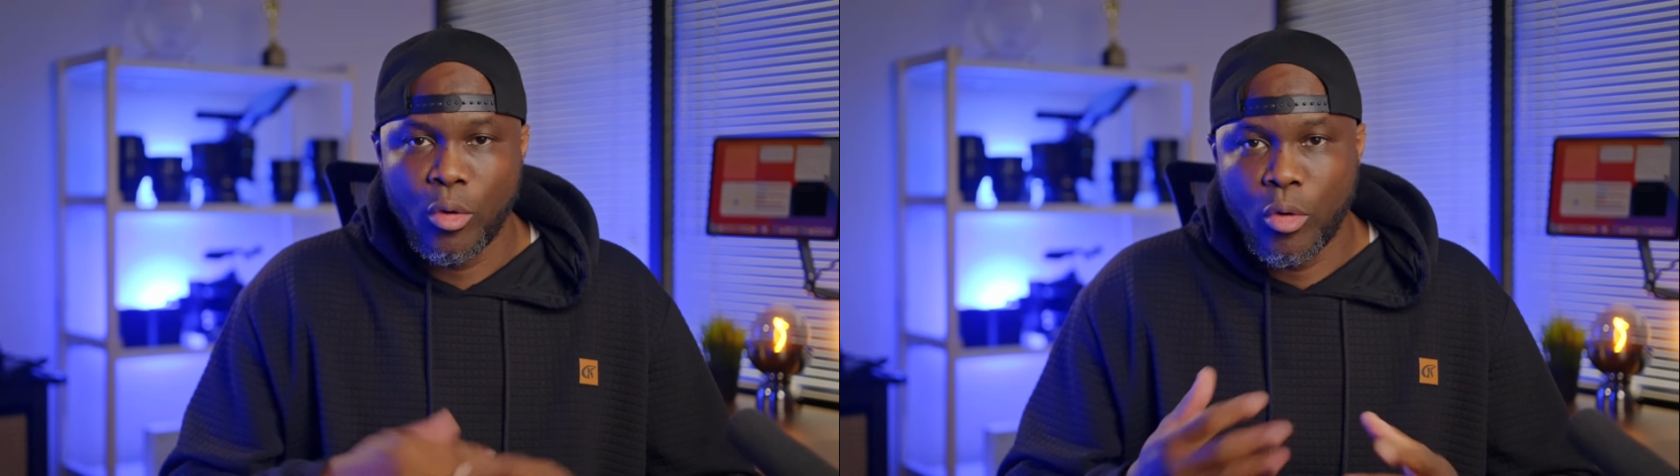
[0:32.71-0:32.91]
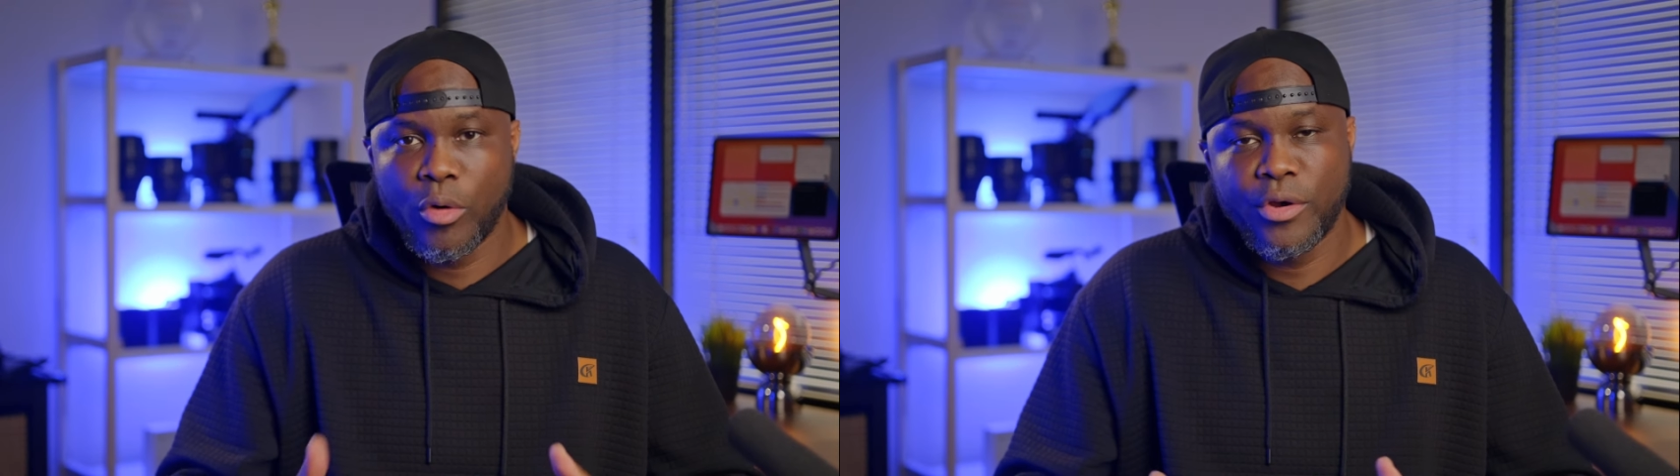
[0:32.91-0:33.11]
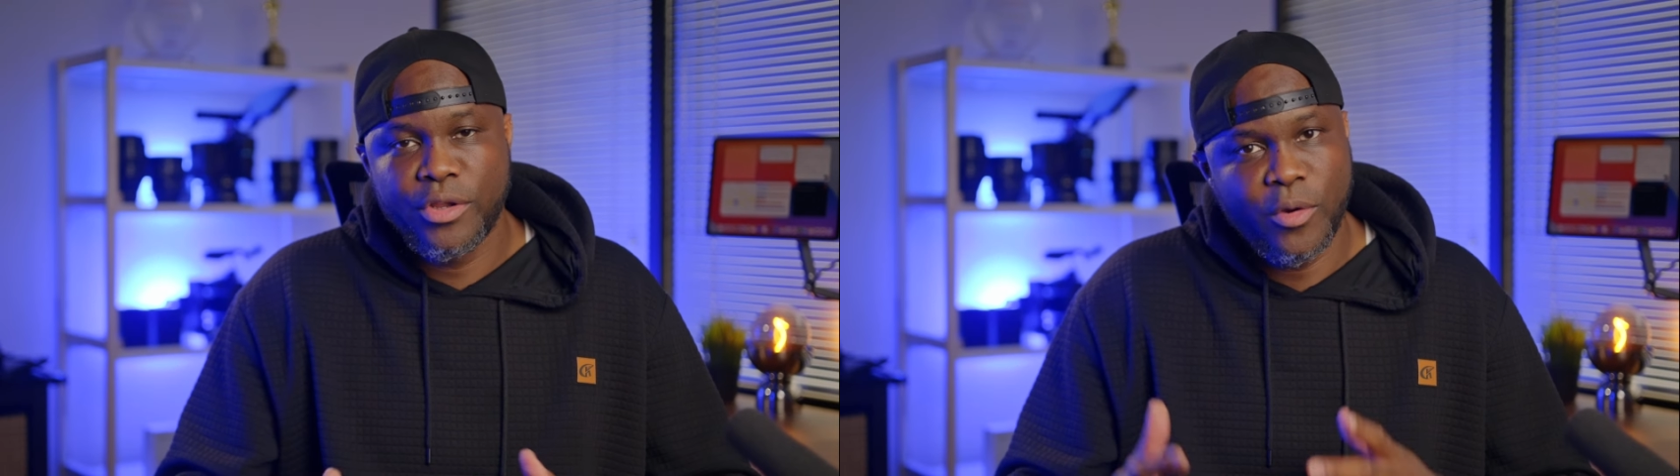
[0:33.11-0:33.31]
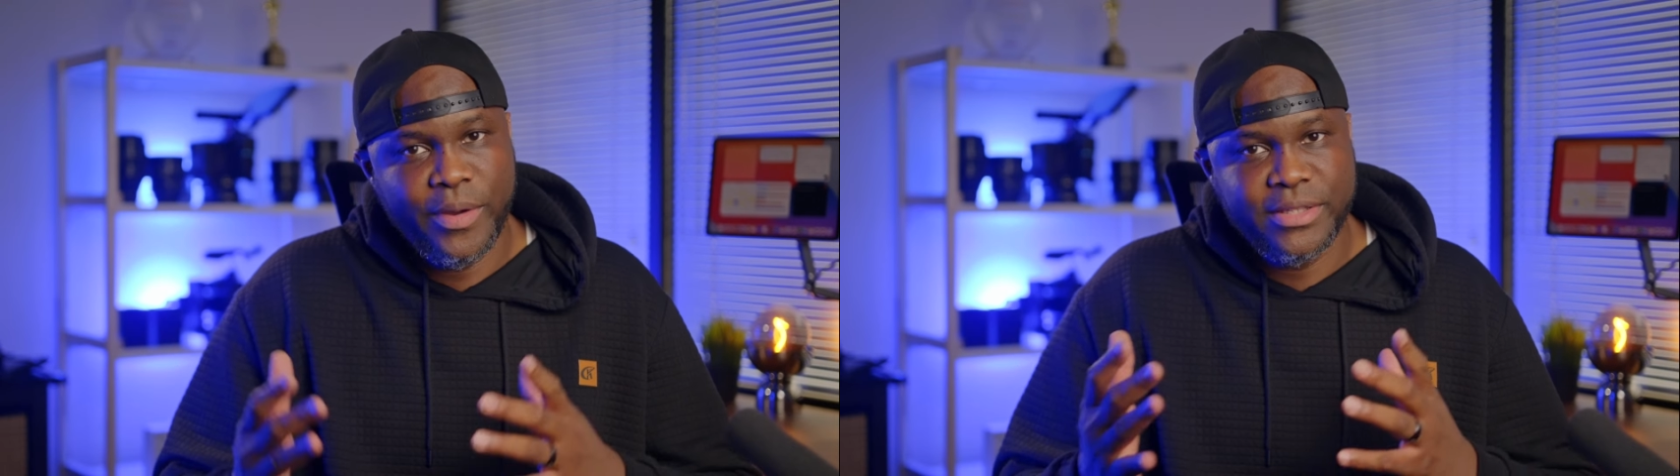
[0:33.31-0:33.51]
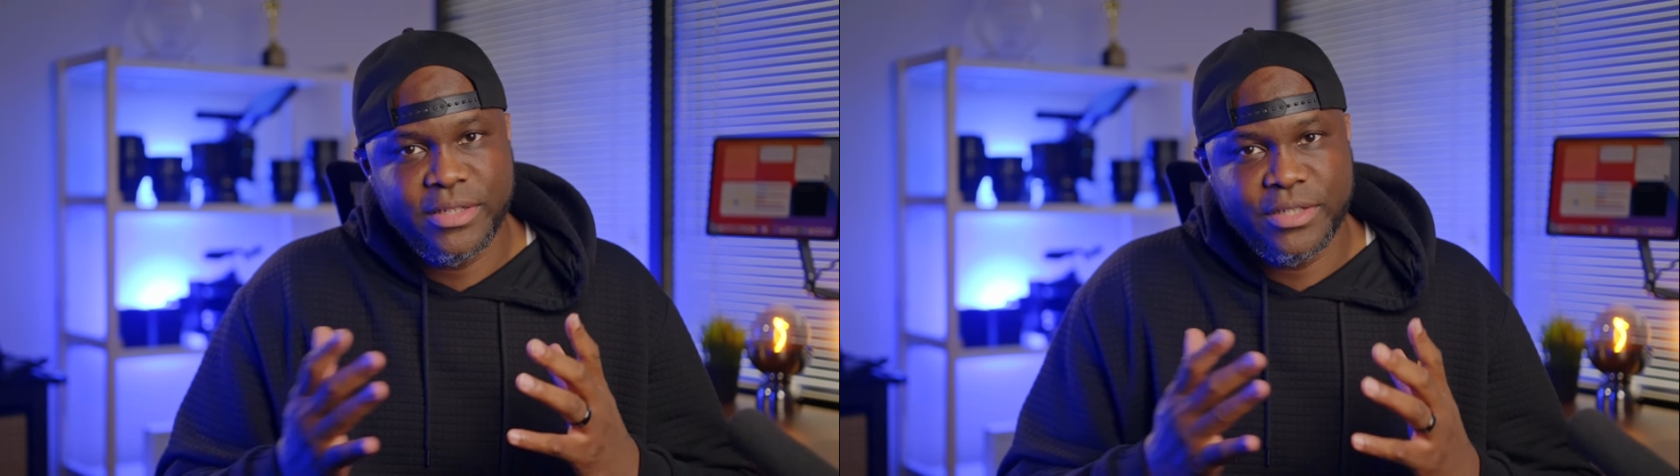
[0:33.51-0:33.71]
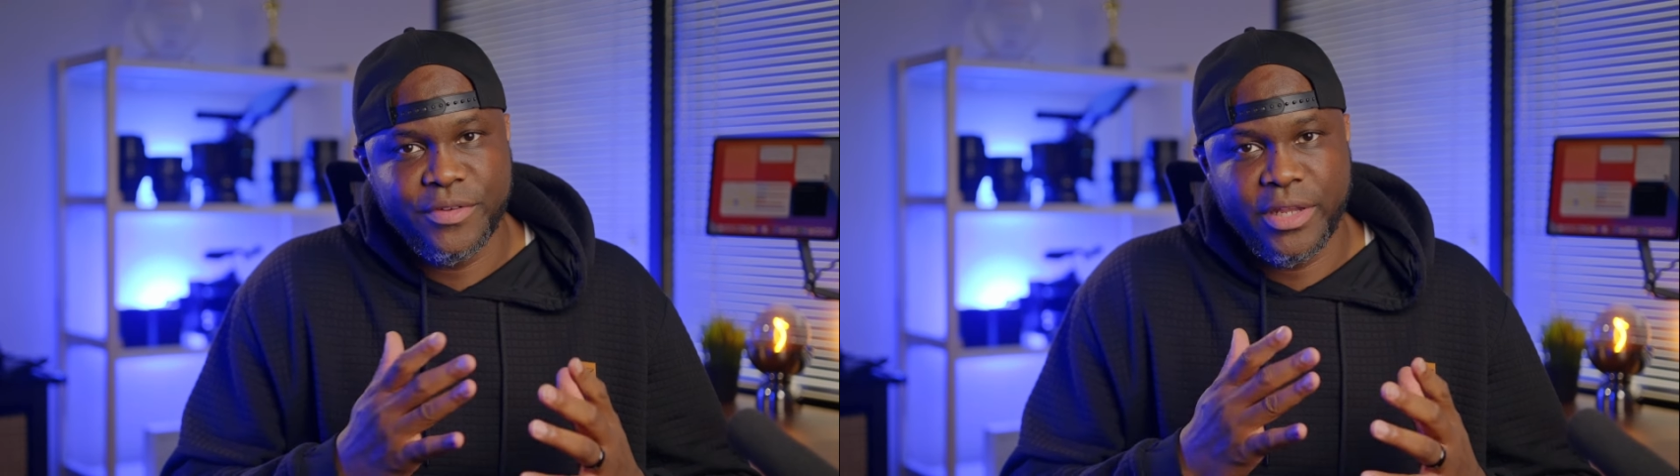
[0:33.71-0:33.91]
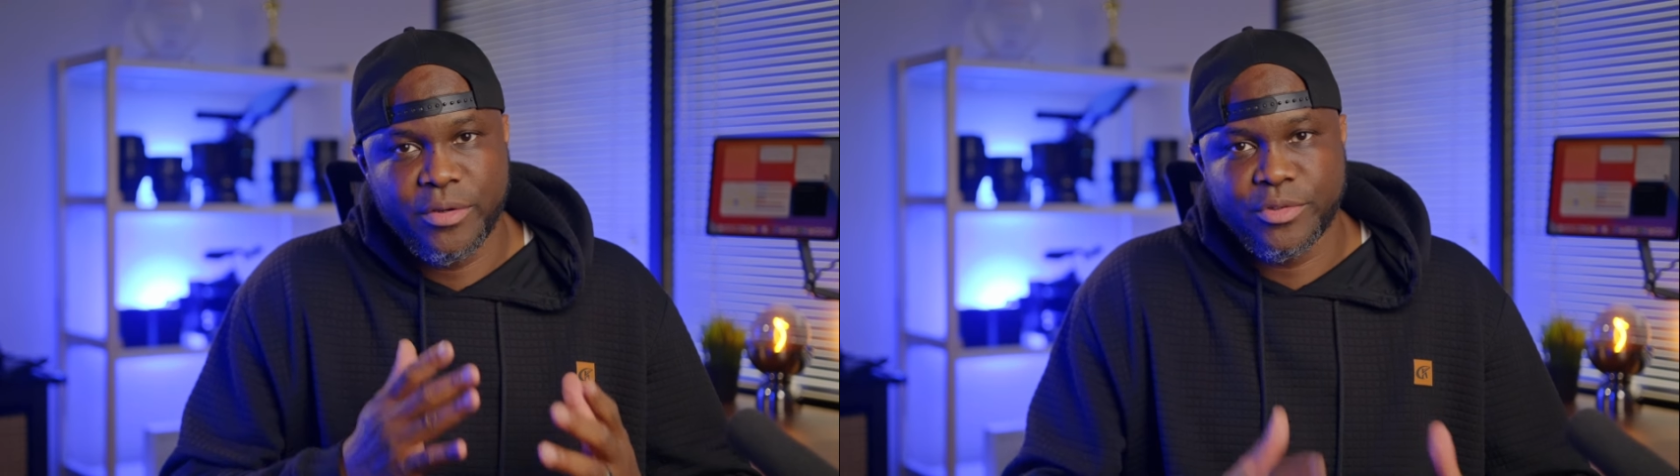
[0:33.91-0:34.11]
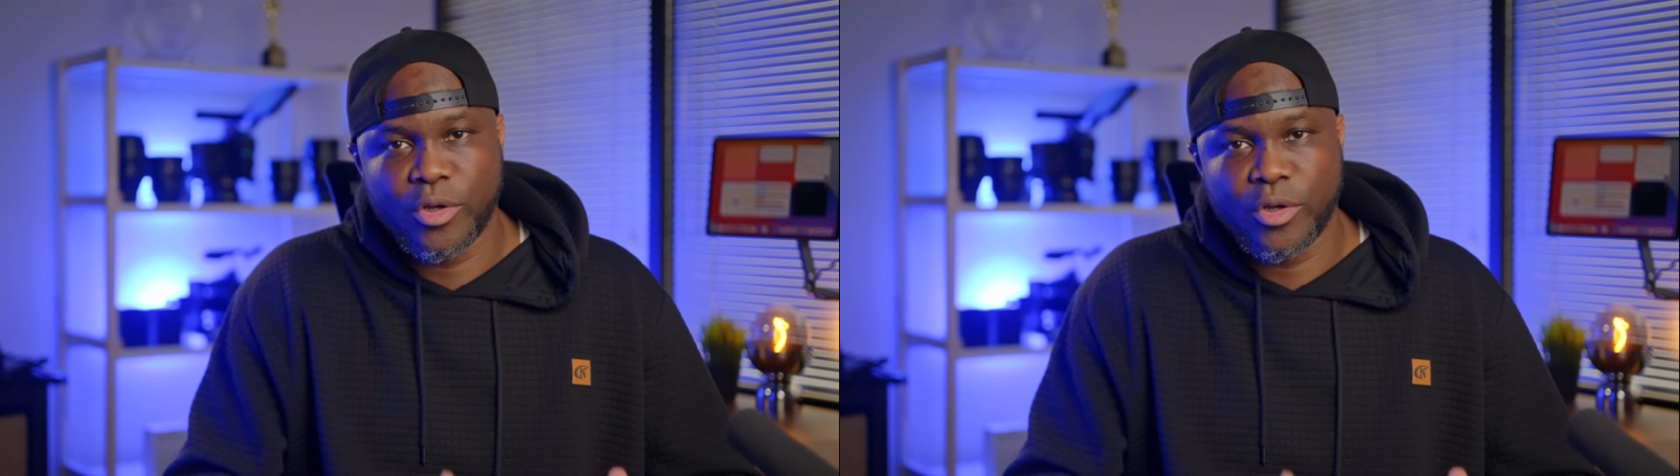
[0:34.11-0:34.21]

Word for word: or you can wait until this video is